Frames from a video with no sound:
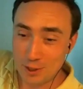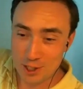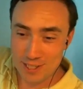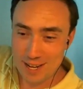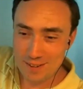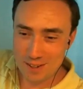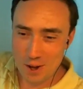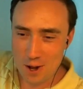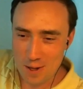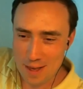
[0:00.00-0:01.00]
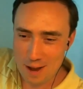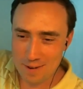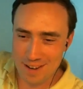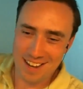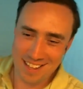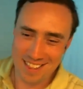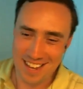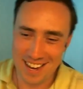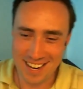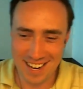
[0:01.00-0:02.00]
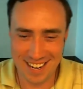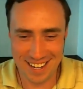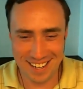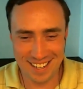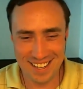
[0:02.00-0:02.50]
just down the hall that way that I uh,